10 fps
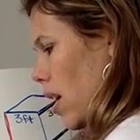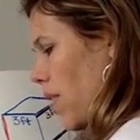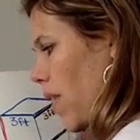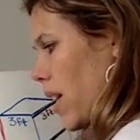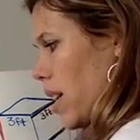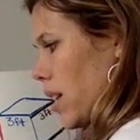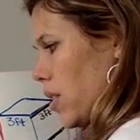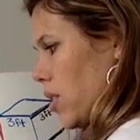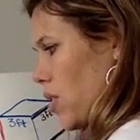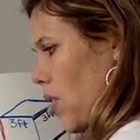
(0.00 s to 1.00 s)
if I needed
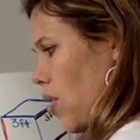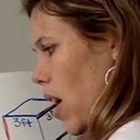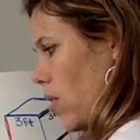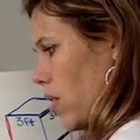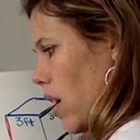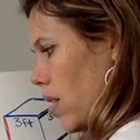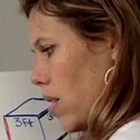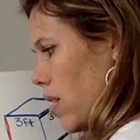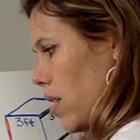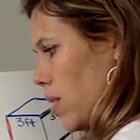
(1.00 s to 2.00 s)
to know how
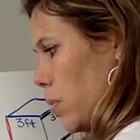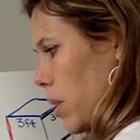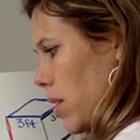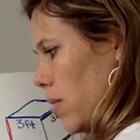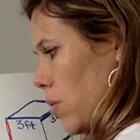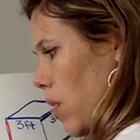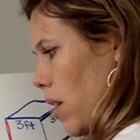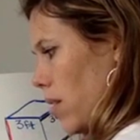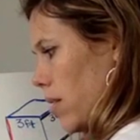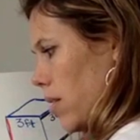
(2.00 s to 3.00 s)
long this piece
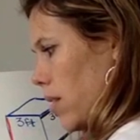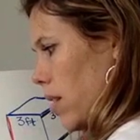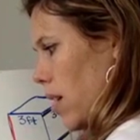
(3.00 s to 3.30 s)
was,